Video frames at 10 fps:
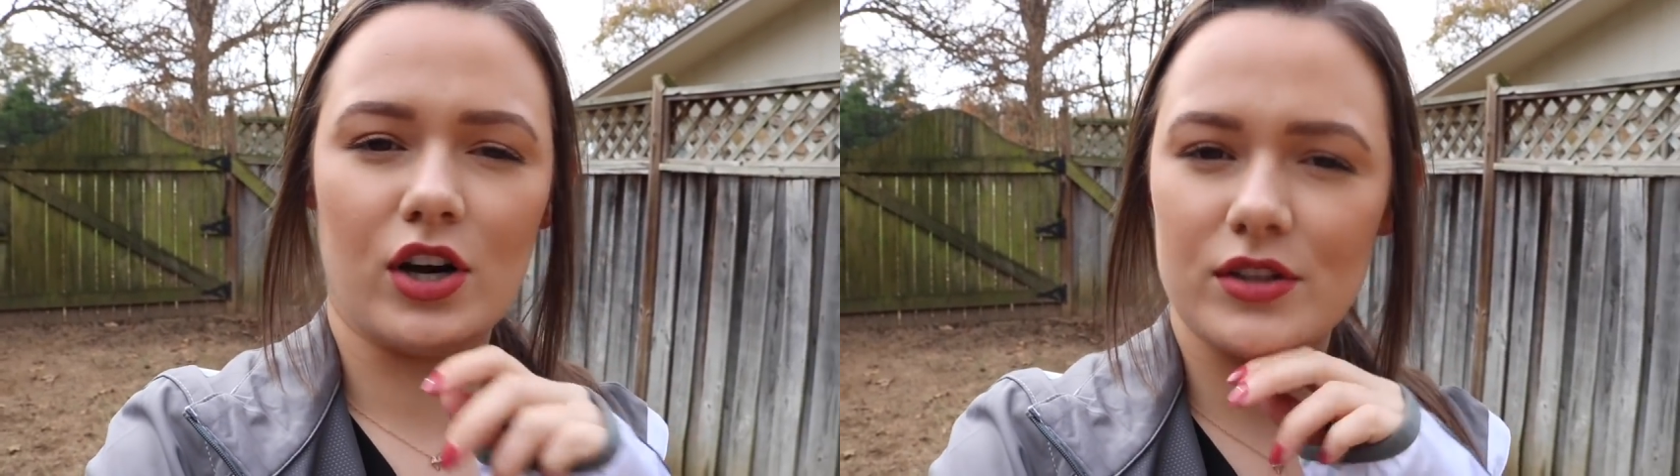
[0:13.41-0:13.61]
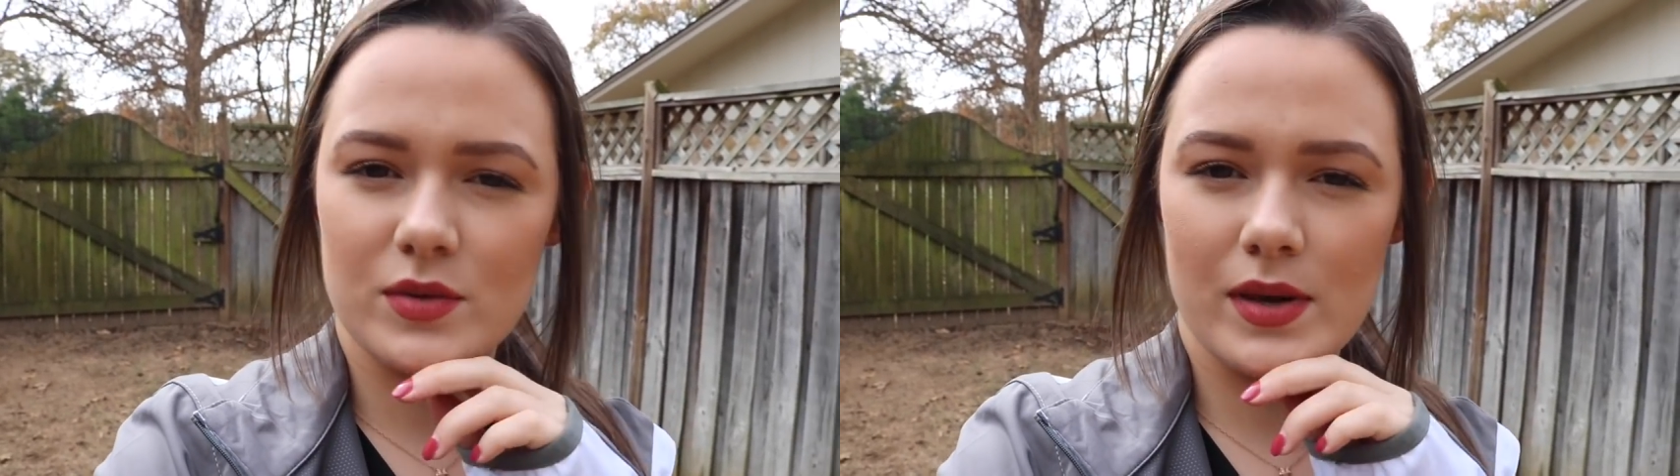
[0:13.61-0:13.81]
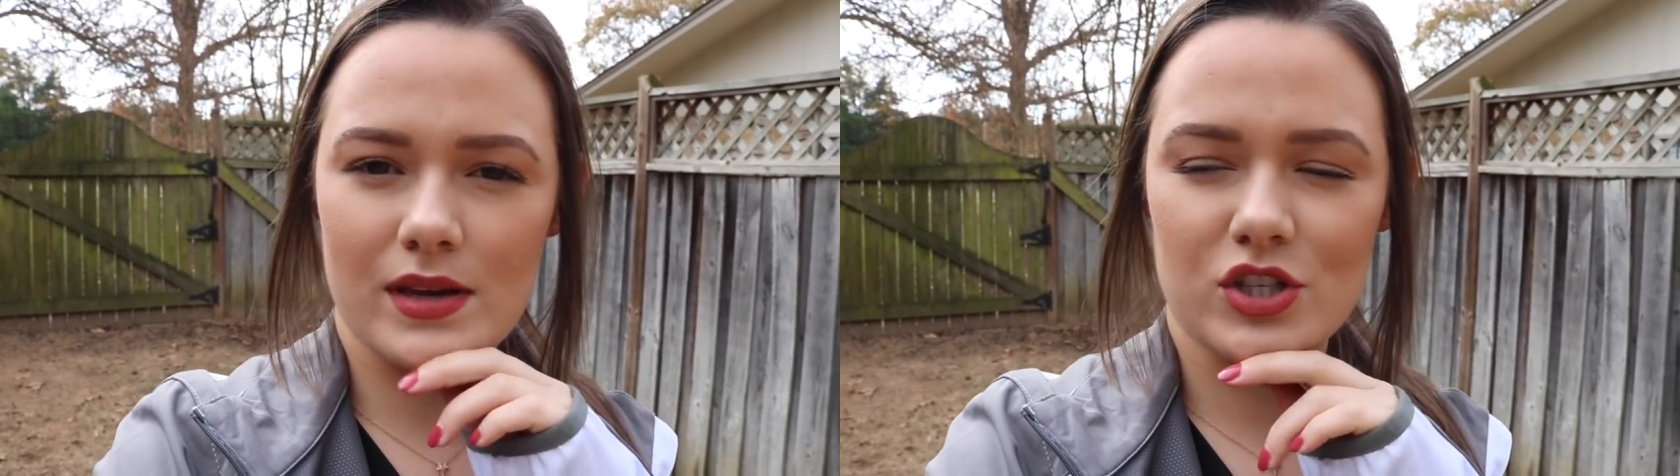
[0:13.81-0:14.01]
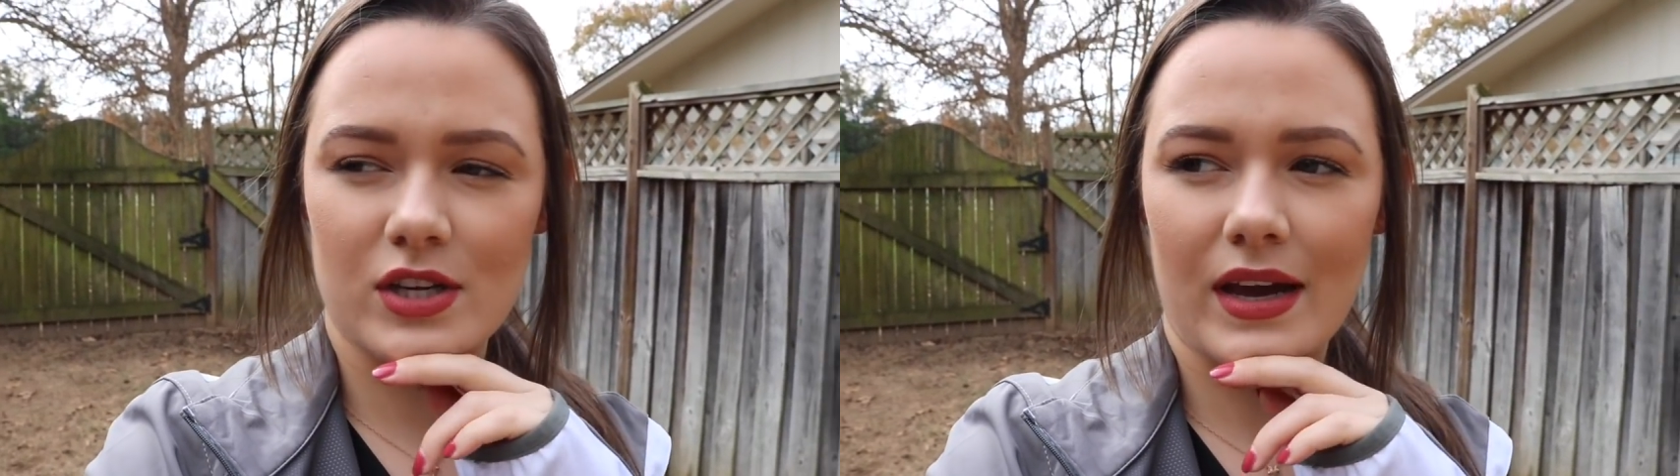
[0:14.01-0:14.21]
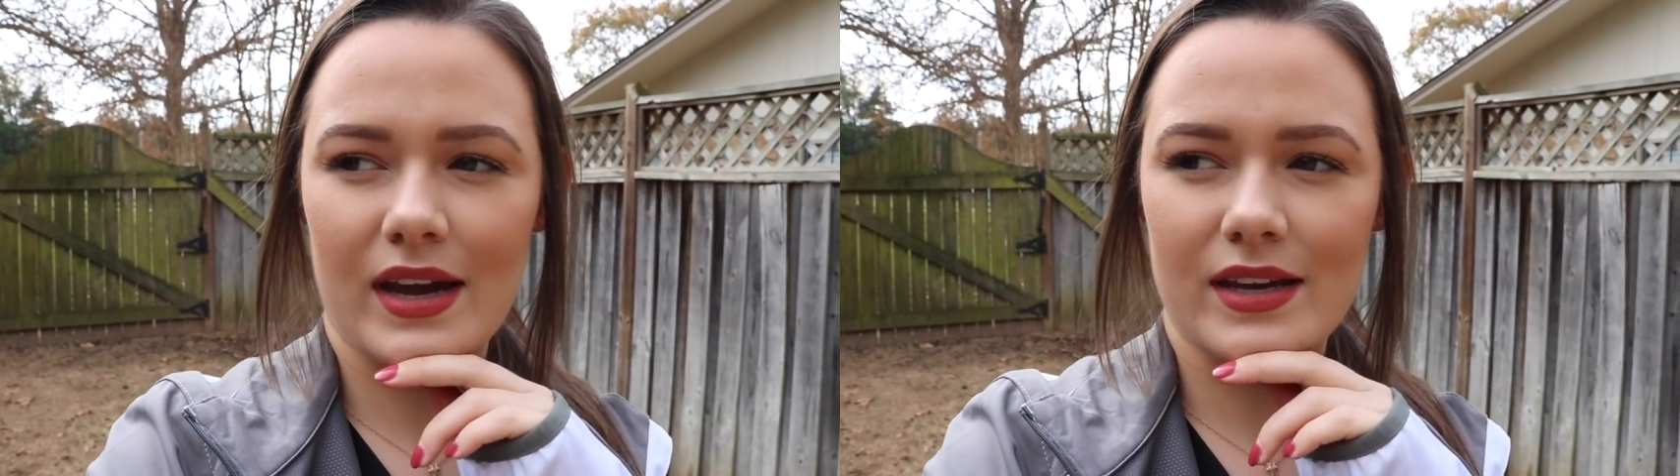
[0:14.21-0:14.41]
y'all tweet?
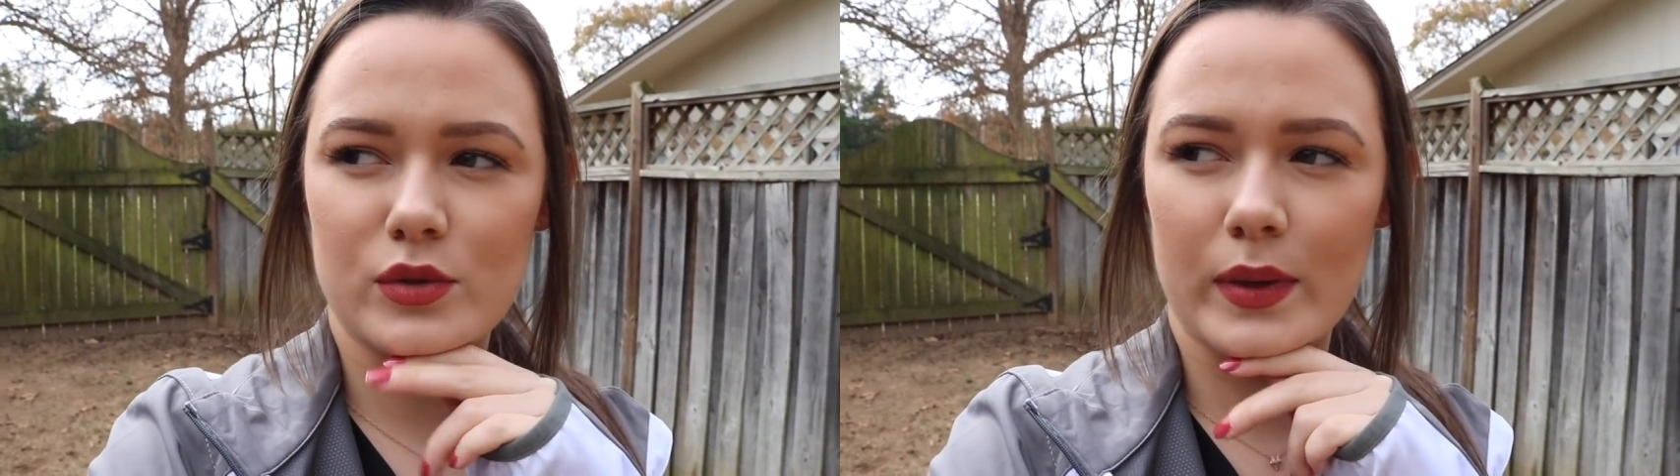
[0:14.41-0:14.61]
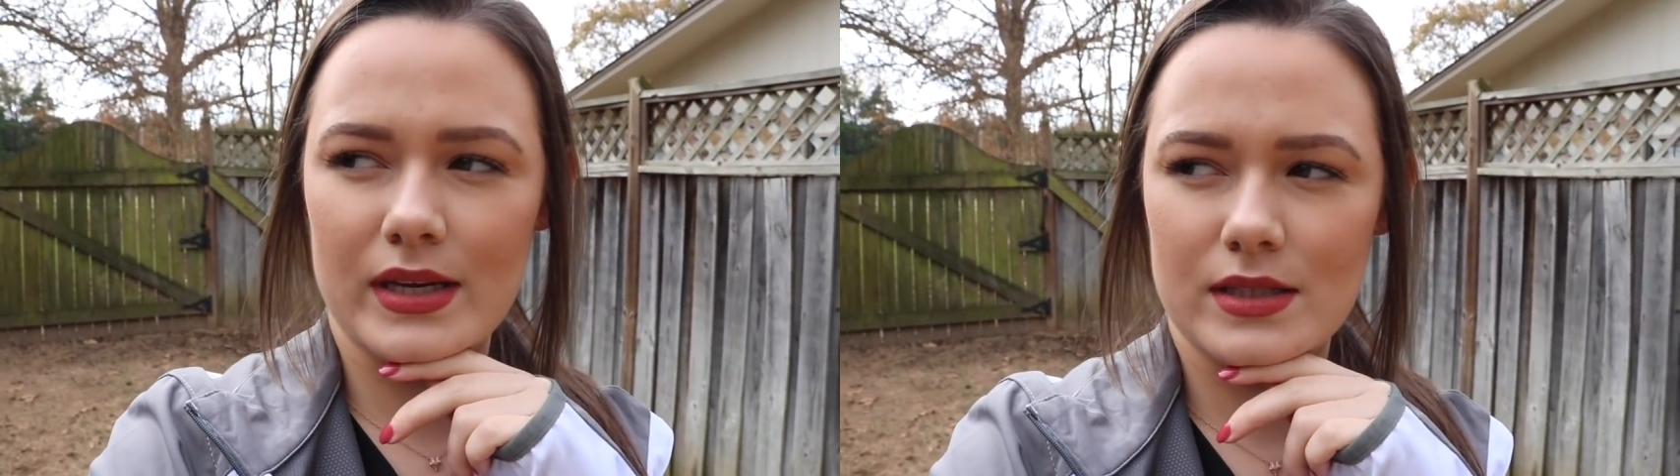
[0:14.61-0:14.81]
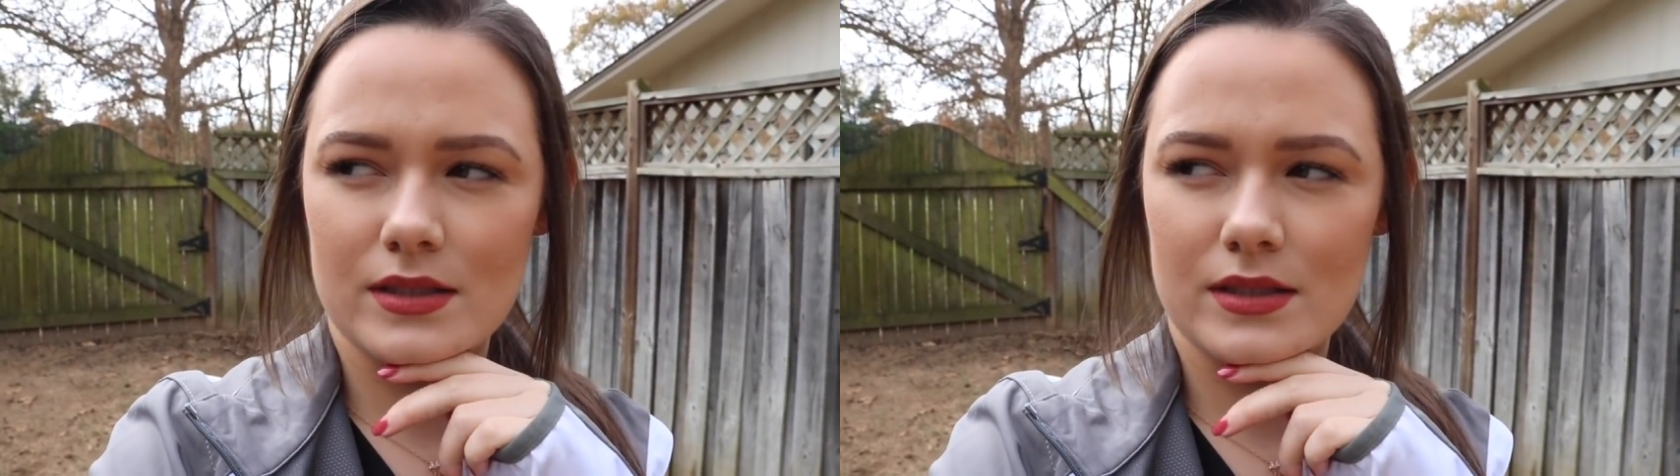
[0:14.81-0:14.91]
Should I tweet?